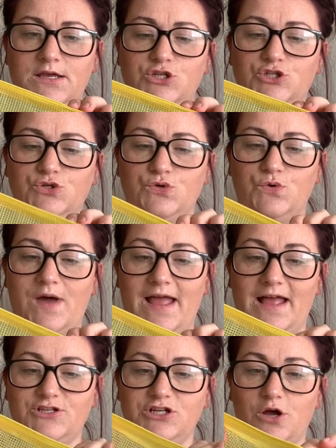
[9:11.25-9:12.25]
So I
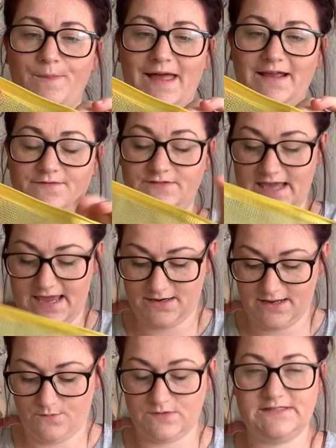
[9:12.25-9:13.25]
actually got a pack of 10.
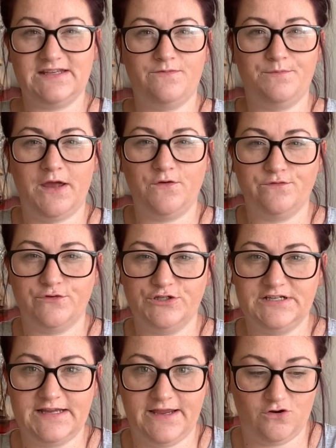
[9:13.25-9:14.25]
It was
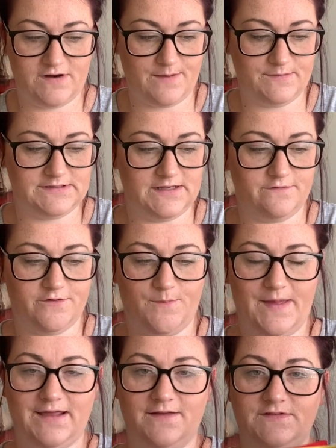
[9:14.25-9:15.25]
£7.49 on Amazon for a
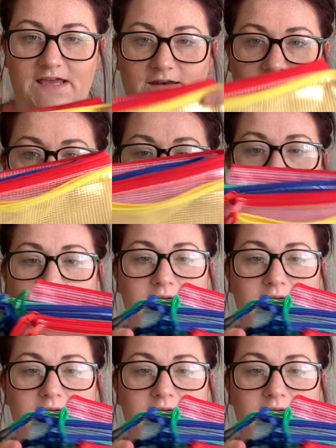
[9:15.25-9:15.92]
pack of 10 of them.